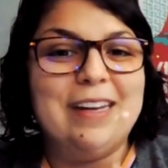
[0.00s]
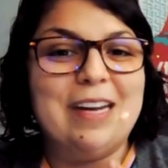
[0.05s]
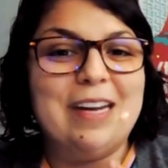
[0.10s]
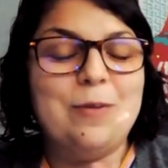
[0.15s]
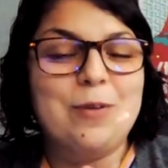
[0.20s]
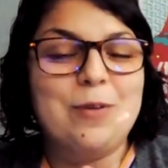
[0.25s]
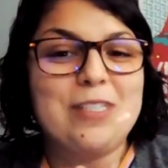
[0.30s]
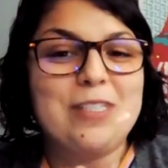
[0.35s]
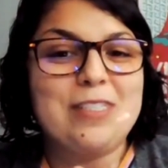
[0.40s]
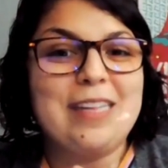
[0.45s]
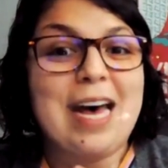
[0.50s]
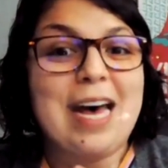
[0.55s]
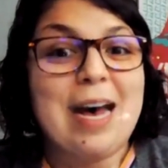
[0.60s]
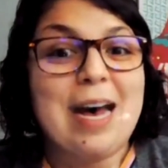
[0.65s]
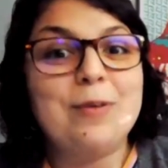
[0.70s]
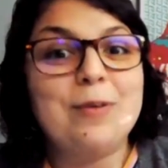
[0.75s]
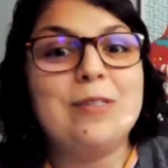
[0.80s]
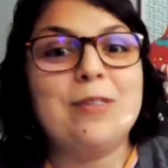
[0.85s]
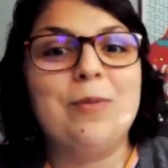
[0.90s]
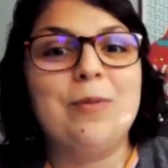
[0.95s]
And I wish
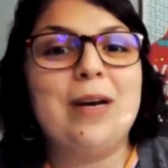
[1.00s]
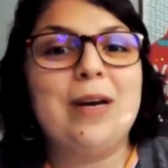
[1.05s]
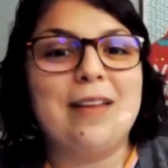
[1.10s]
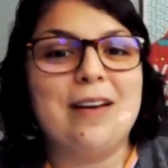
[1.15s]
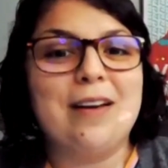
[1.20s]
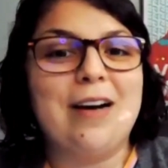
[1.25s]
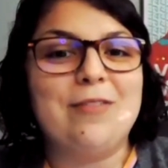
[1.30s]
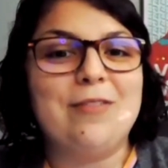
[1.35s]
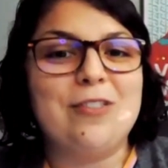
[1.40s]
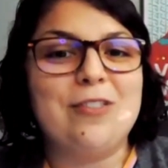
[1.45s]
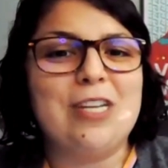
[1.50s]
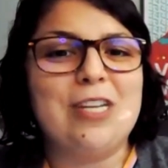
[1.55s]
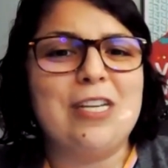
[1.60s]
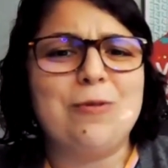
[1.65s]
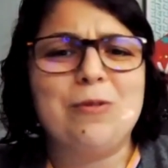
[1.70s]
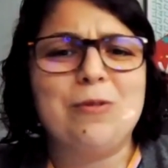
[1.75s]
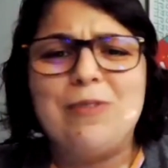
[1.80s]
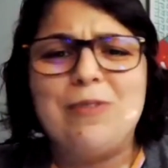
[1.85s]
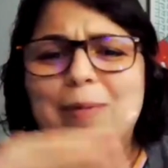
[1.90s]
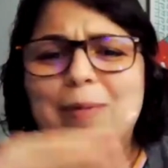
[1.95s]
that was the way the
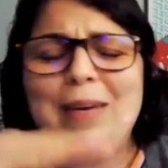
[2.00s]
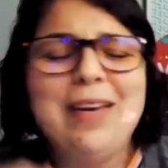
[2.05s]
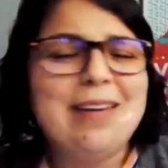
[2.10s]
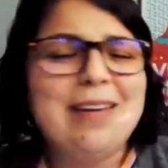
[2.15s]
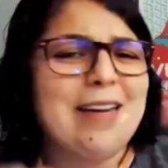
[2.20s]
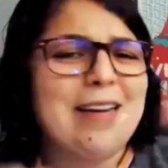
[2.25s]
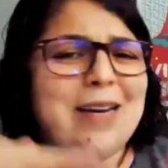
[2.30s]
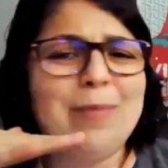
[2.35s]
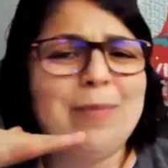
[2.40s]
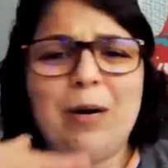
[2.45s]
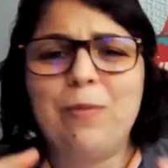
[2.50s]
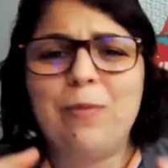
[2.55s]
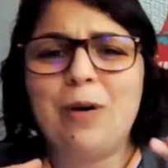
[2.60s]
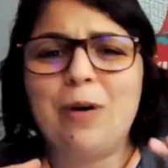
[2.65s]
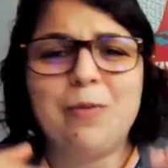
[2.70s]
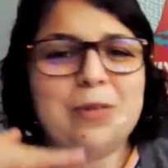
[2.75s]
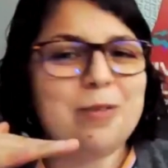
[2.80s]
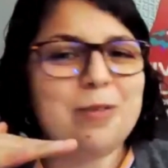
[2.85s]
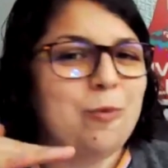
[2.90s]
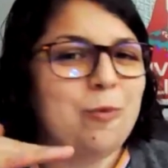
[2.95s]
conversation was framed, not about
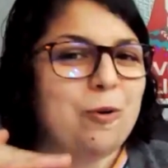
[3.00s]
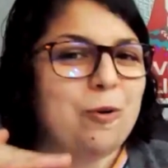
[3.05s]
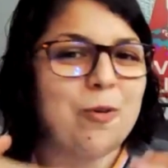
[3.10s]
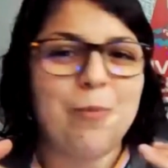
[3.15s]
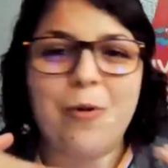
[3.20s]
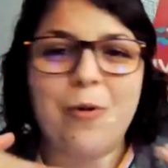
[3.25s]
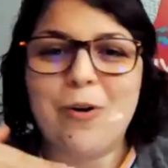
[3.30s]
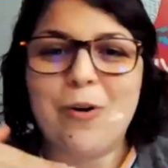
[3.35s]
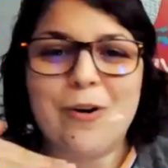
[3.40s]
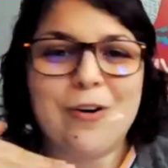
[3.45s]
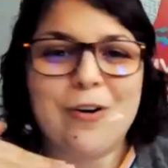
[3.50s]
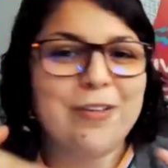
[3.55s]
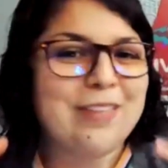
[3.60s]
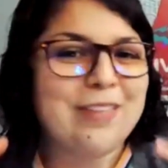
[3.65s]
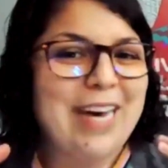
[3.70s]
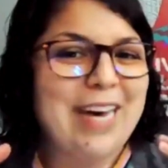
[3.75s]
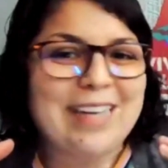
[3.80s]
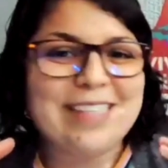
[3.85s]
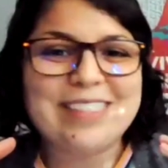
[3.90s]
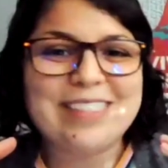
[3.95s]
what was worth more or
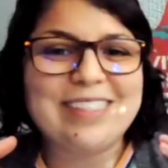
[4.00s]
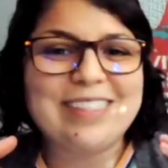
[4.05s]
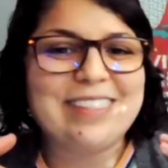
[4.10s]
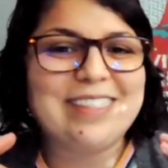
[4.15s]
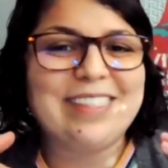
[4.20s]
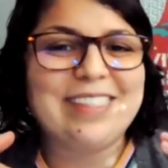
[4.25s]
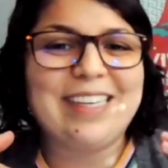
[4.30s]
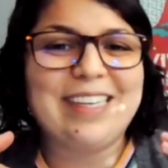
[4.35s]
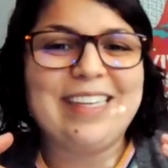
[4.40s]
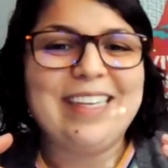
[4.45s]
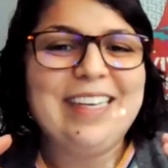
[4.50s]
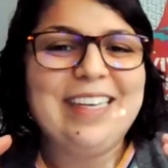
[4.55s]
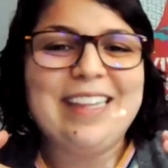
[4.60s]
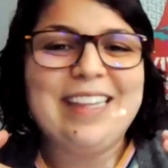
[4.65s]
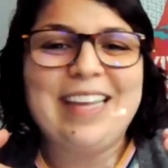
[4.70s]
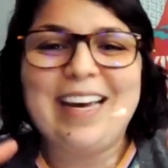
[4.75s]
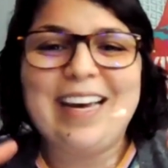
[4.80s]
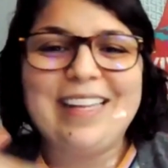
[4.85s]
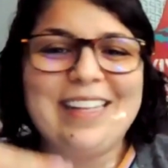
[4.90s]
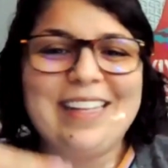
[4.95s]
less. Cause like
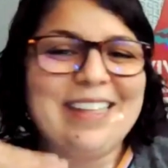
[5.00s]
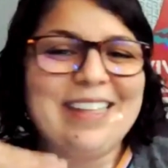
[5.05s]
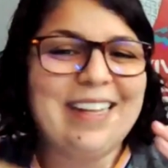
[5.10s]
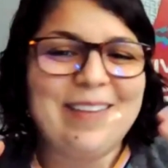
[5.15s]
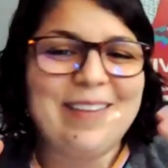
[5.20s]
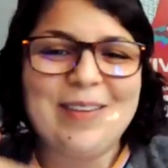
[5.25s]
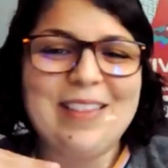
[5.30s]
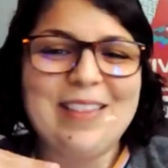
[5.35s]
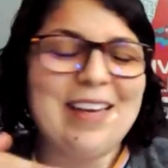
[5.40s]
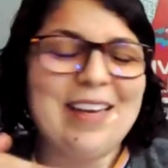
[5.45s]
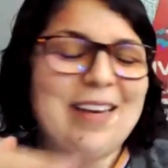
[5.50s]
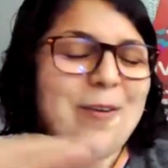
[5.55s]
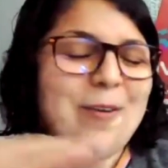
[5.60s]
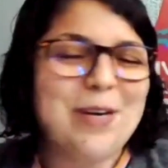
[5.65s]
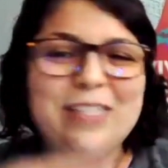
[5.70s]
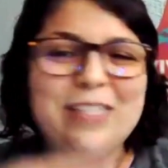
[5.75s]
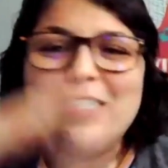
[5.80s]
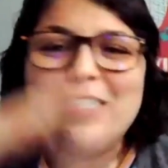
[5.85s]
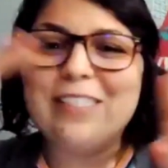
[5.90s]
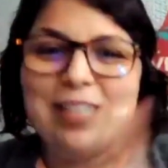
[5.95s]
that, I mean, the
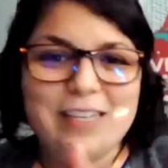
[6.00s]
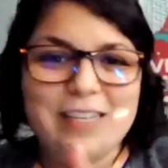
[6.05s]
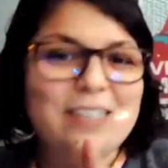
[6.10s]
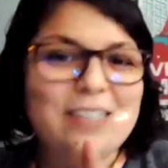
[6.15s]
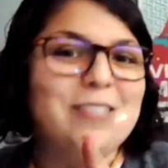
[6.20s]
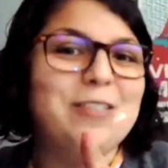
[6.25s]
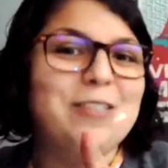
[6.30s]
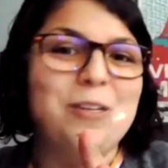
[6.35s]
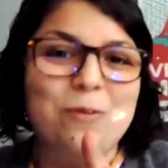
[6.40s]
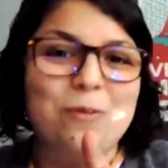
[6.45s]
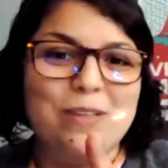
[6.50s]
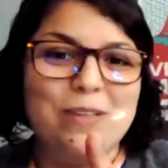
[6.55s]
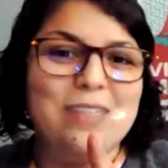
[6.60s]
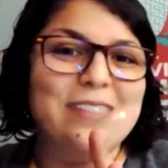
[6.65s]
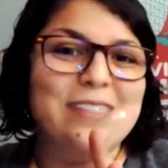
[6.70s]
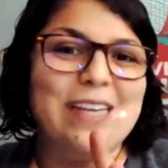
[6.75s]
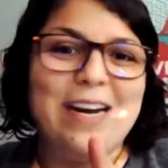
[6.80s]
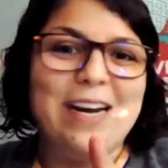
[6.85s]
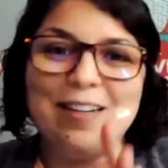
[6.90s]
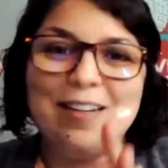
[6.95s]
equation is going to skew on
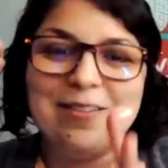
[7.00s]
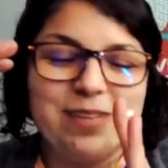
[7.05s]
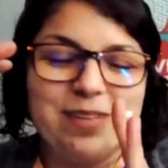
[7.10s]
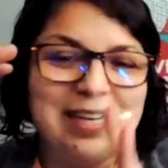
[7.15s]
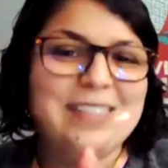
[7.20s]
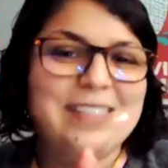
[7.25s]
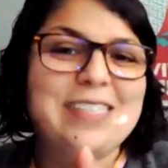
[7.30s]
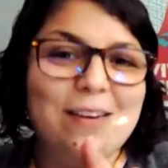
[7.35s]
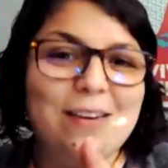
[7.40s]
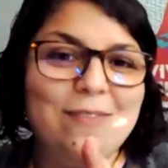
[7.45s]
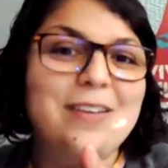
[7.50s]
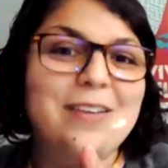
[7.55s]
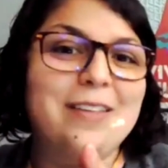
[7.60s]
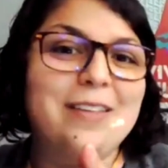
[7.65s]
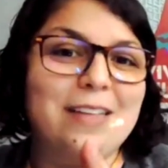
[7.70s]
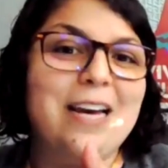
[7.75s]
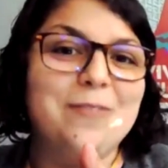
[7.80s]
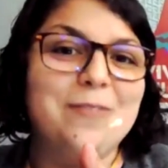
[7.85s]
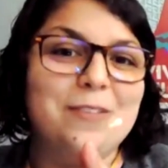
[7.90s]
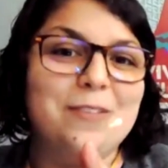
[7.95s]
the side of like saving a
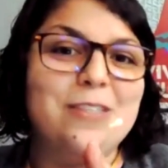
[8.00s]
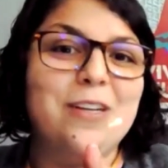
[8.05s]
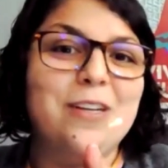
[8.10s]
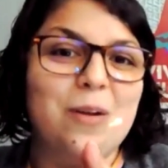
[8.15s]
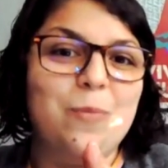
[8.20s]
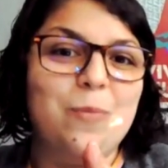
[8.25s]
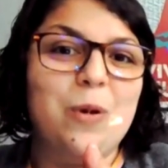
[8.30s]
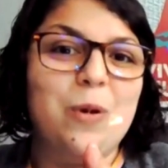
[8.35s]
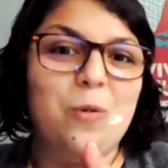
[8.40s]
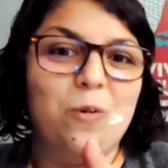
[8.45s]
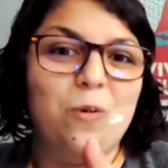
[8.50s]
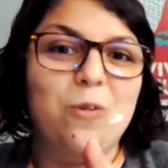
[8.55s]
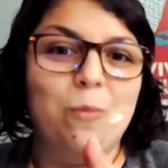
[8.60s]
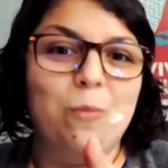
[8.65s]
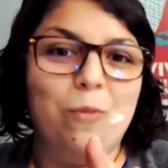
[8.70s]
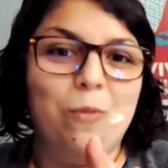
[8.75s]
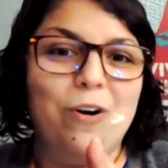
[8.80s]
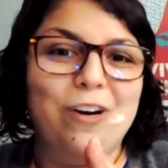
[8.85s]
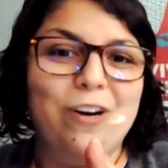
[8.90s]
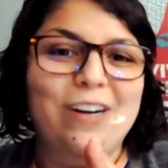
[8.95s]
life is going to be
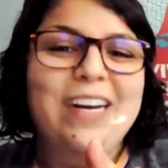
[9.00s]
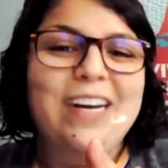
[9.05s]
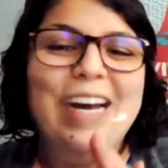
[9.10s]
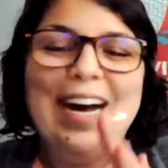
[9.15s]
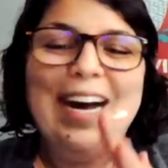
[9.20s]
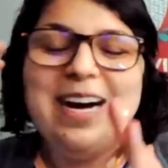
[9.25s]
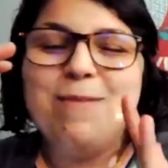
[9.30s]
worth more.